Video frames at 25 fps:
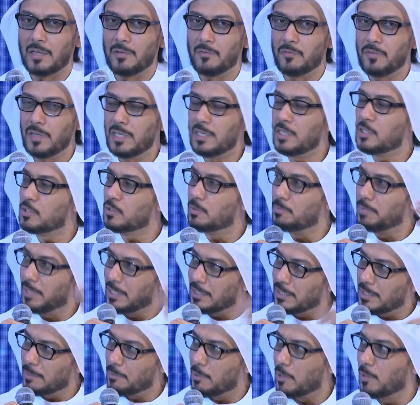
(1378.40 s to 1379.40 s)
We need to
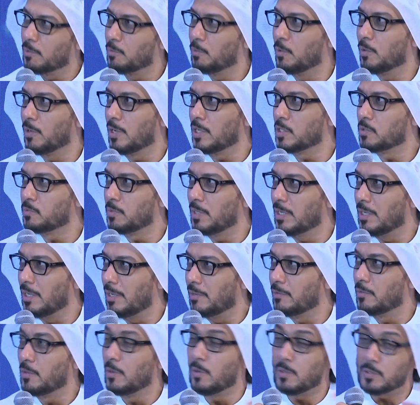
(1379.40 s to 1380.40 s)
bring them on board as well.
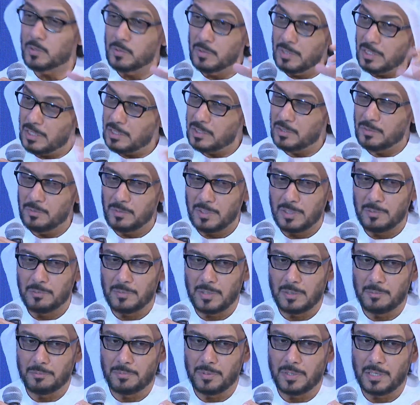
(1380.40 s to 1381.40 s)
We also need to
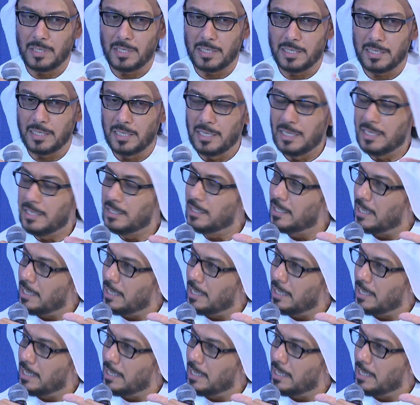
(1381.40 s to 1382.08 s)
employ the